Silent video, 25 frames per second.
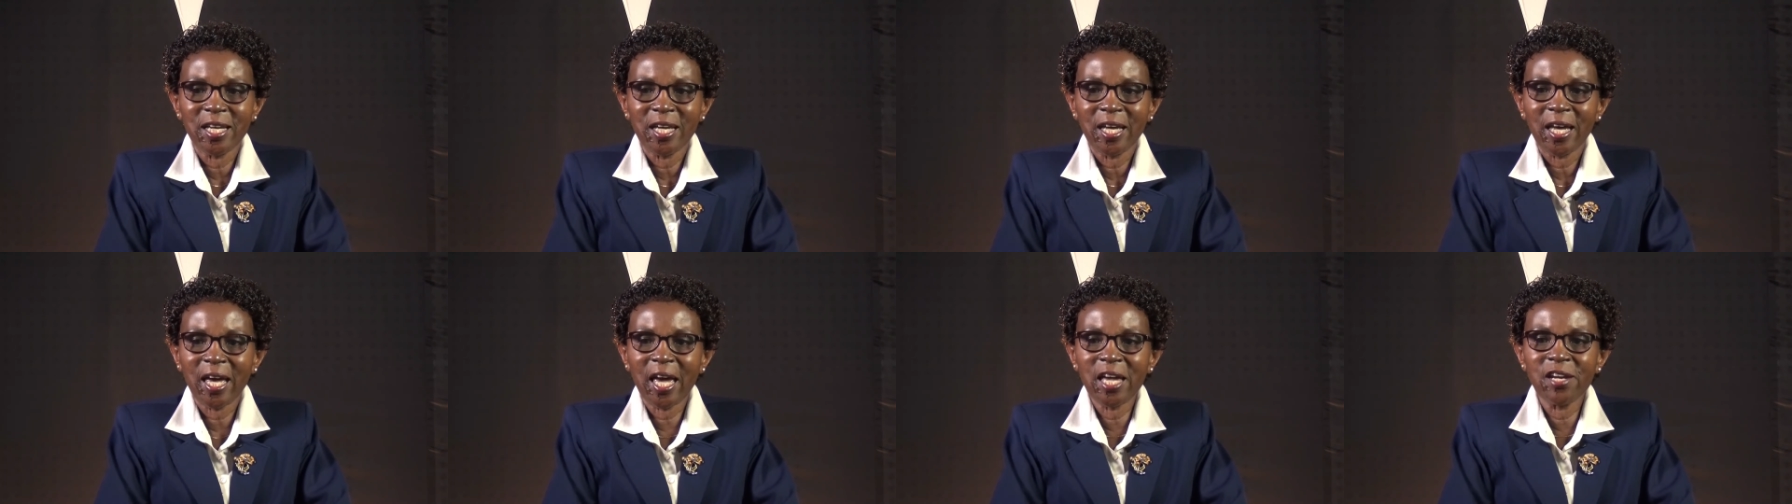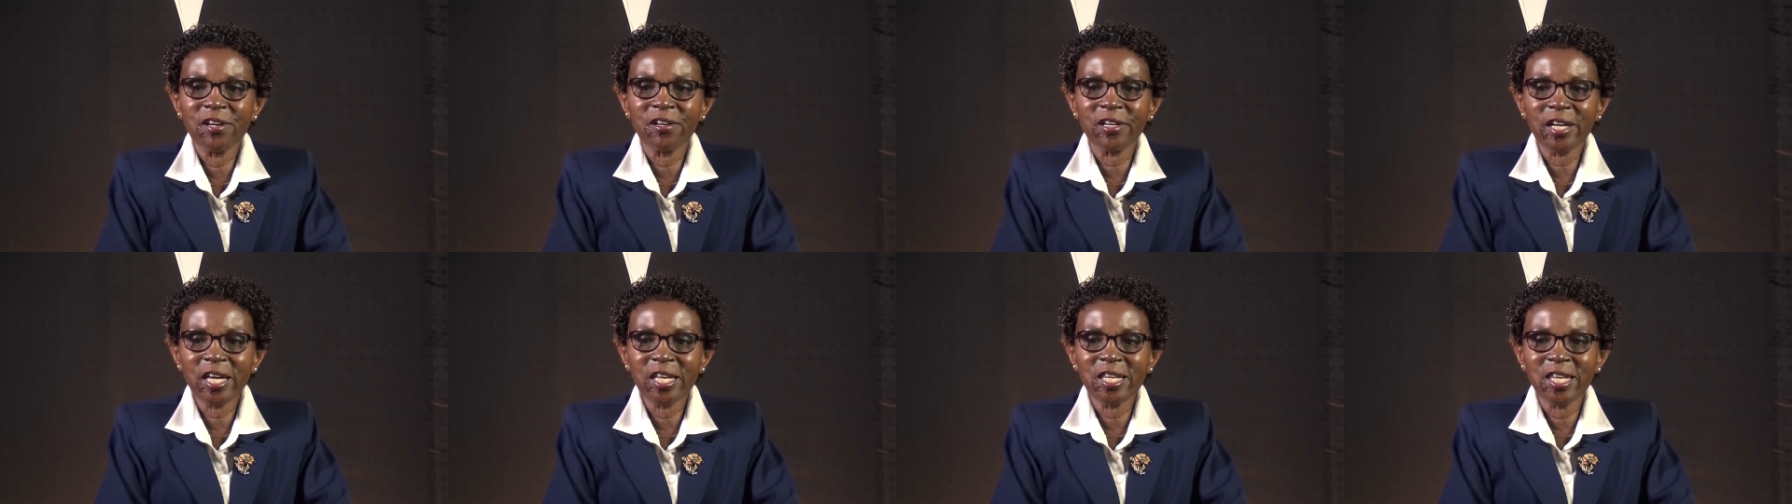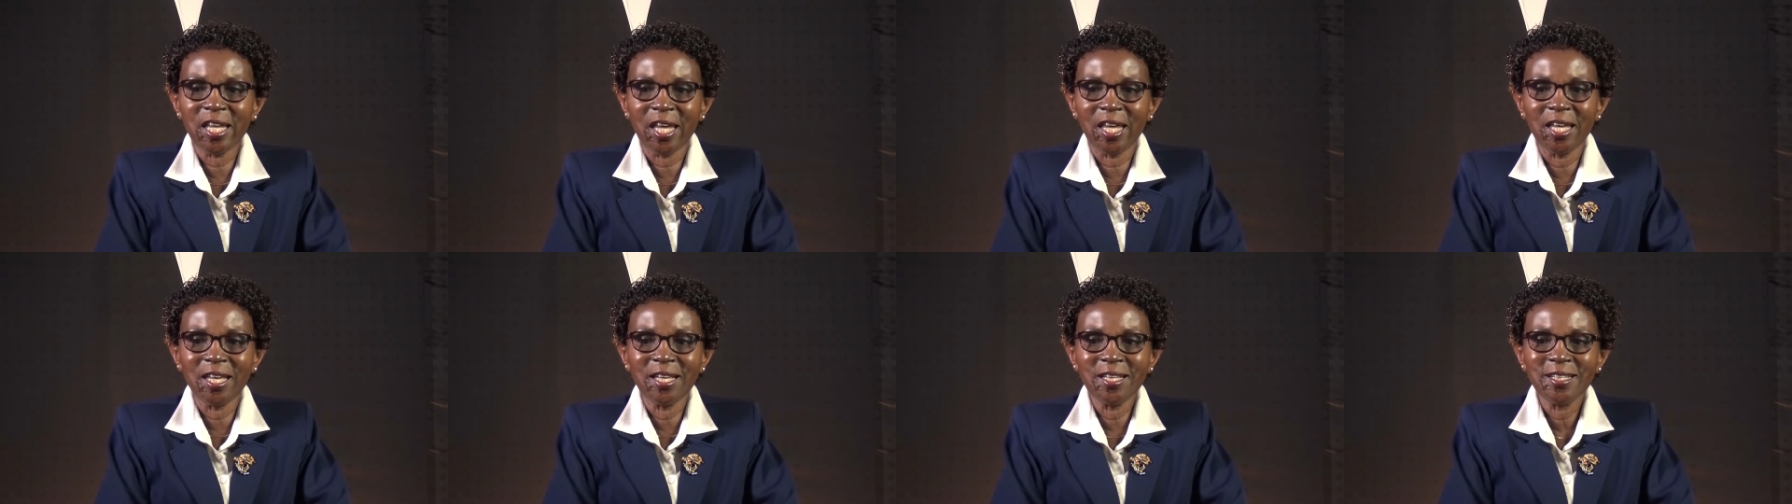and
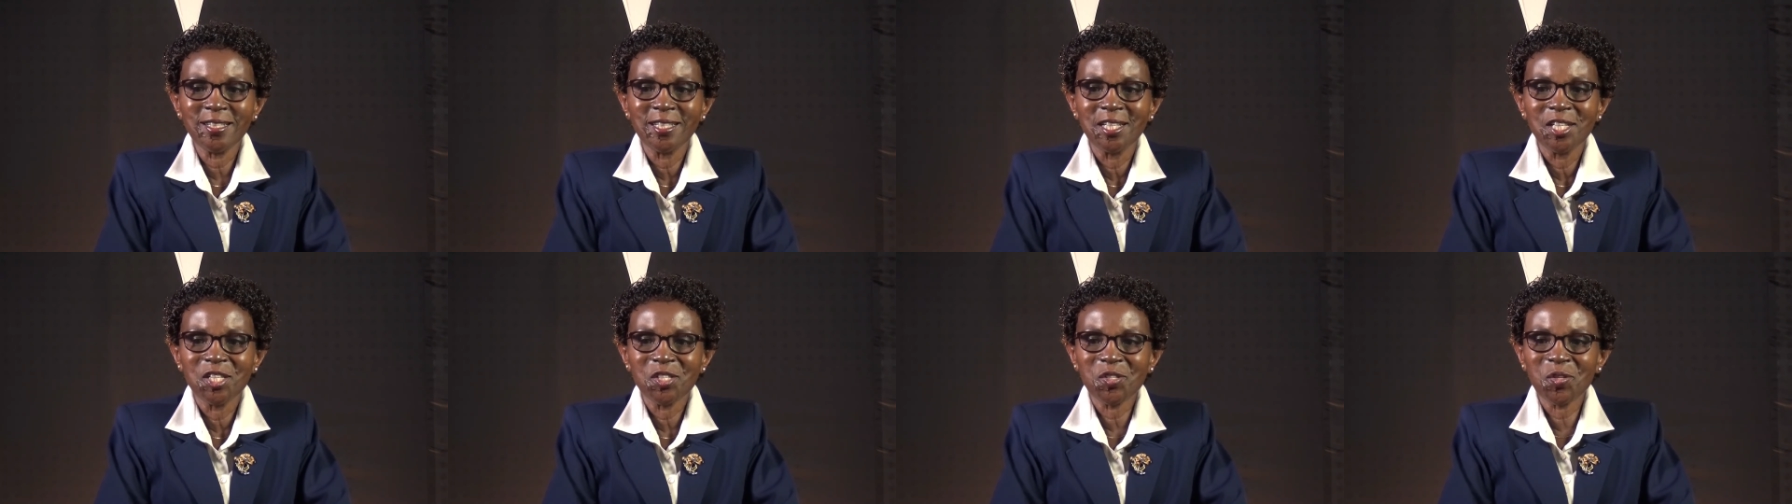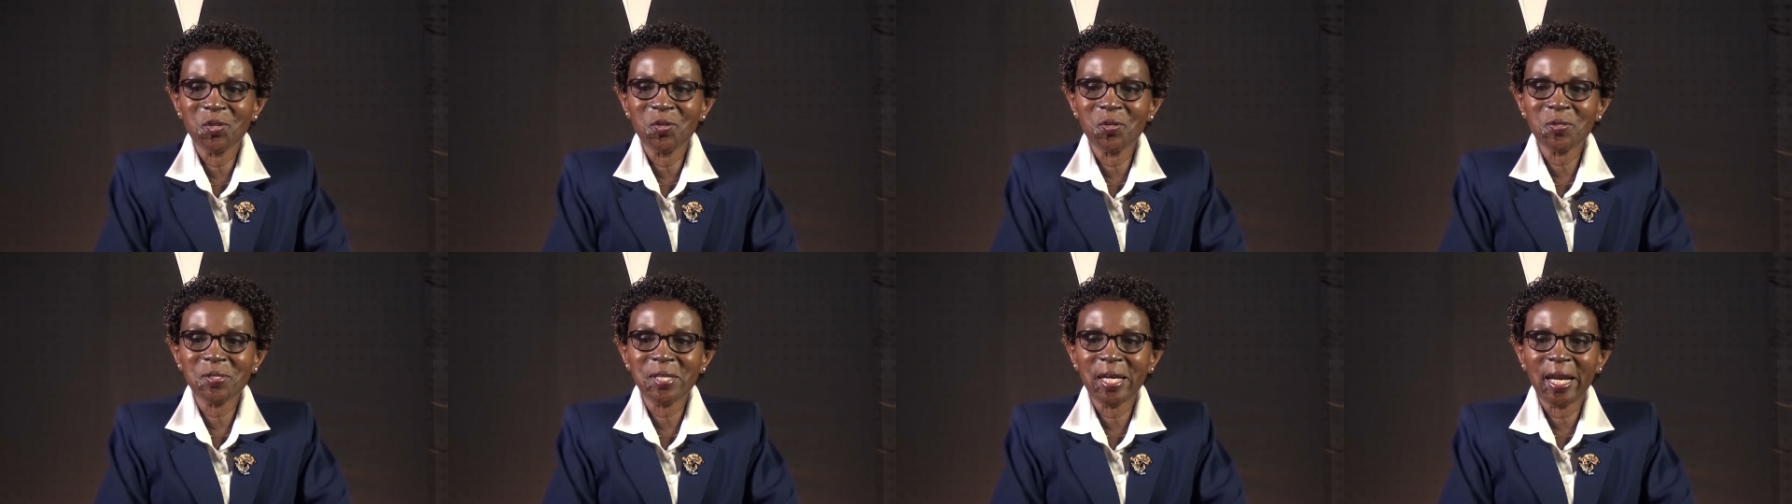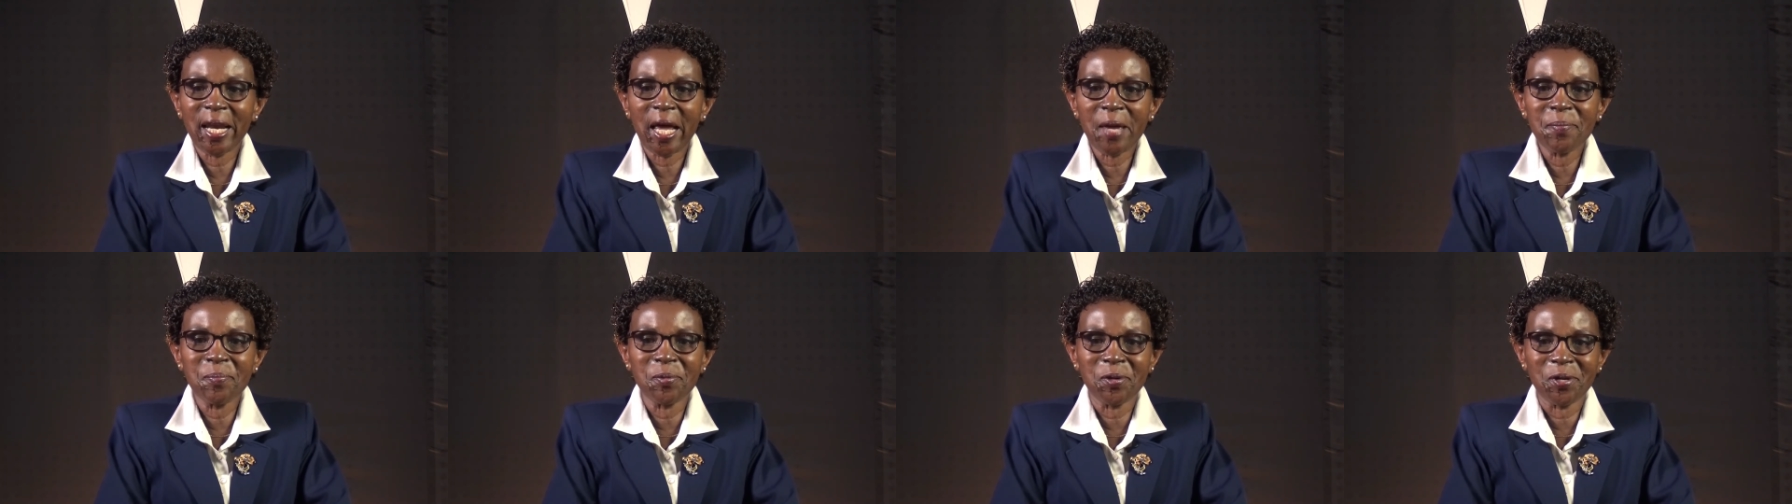ready to use the
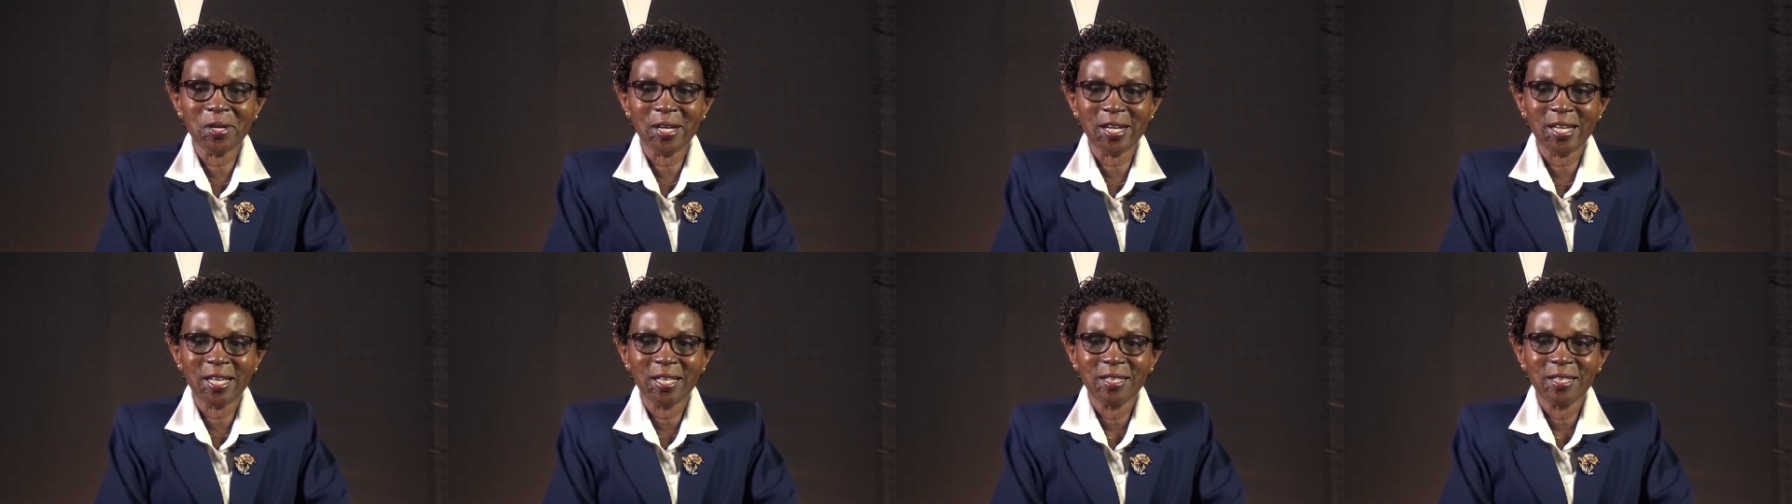library.